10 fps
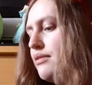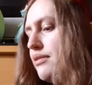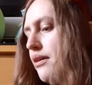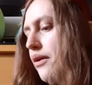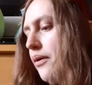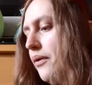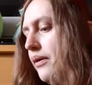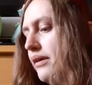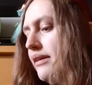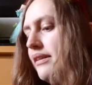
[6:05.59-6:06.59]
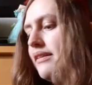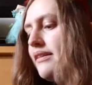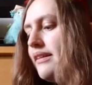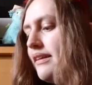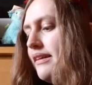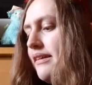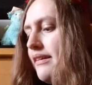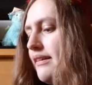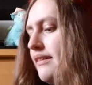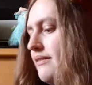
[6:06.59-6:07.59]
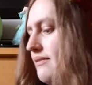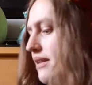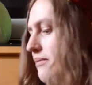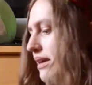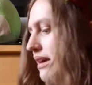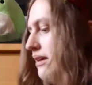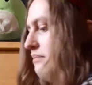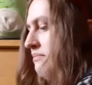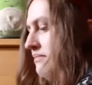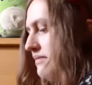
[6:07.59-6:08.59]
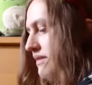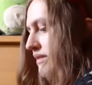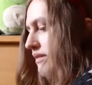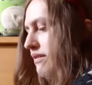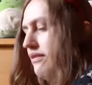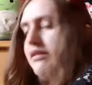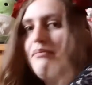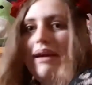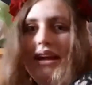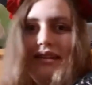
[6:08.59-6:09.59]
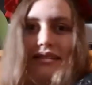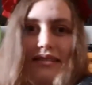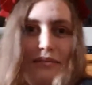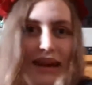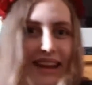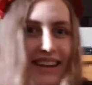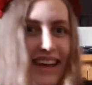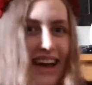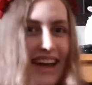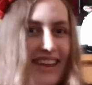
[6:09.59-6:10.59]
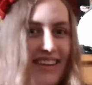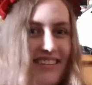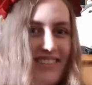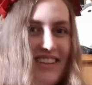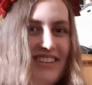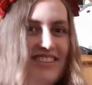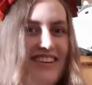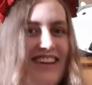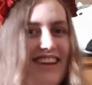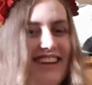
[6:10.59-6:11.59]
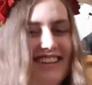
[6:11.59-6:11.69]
So, let me get him. The main, the main guy. This, you ready?